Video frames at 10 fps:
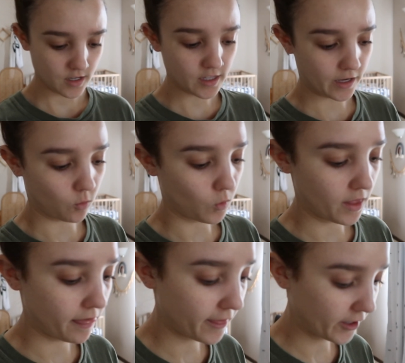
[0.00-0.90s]
think like
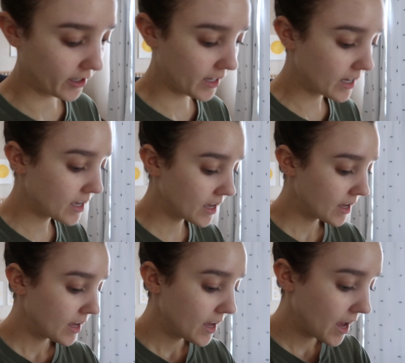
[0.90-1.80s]
1.30
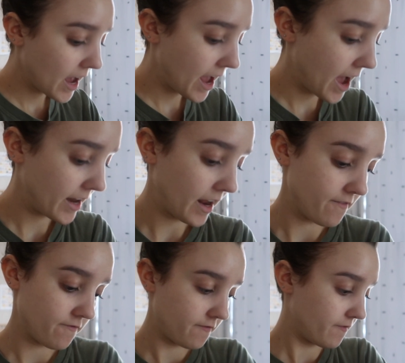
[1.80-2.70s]
and
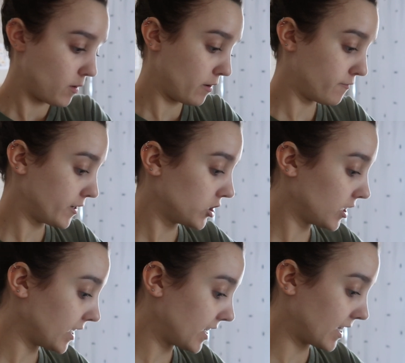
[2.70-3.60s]
I'm
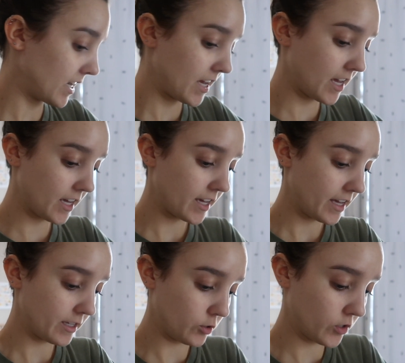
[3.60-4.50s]
officially
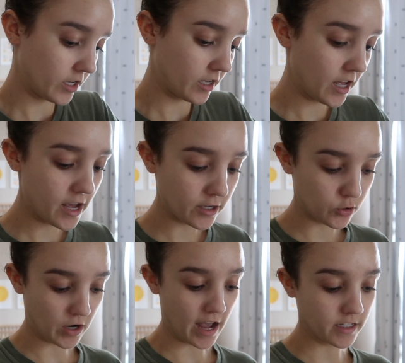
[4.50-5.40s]
getting Israel
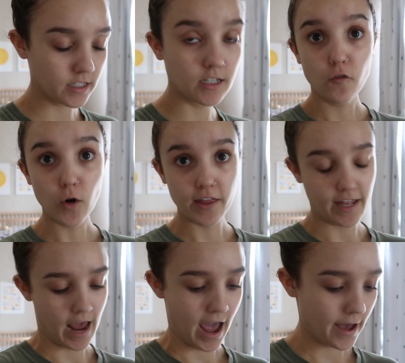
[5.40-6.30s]
dressed for
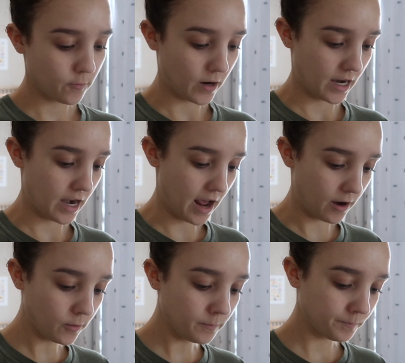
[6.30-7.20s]
the day right
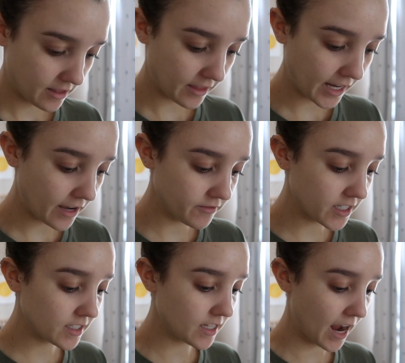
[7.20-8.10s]
now. I think I've
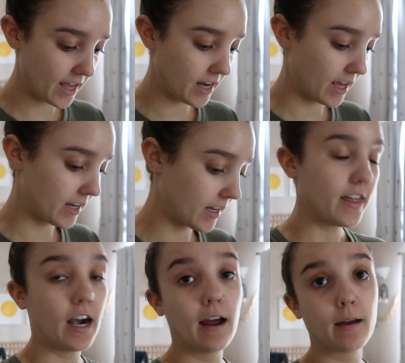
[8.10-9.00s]
decided
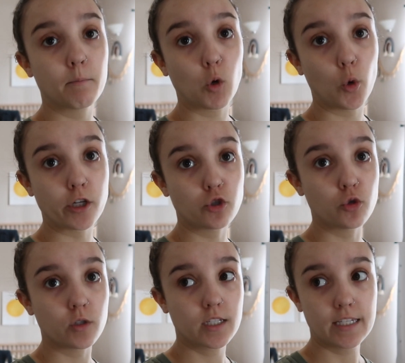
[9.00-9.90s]
that I'm going
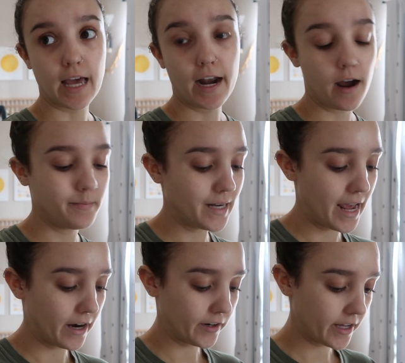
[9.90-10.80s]
to set up
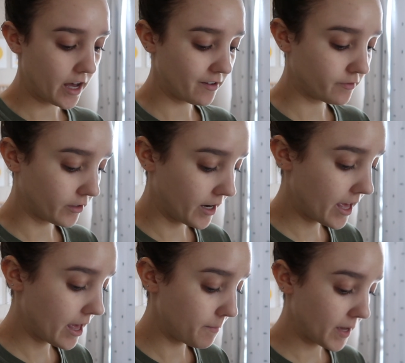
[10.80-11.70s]
an area for
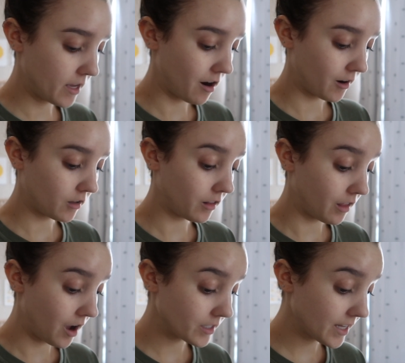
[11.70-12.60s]
him in our
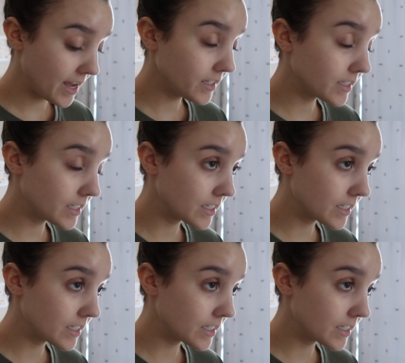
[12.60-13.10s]
closet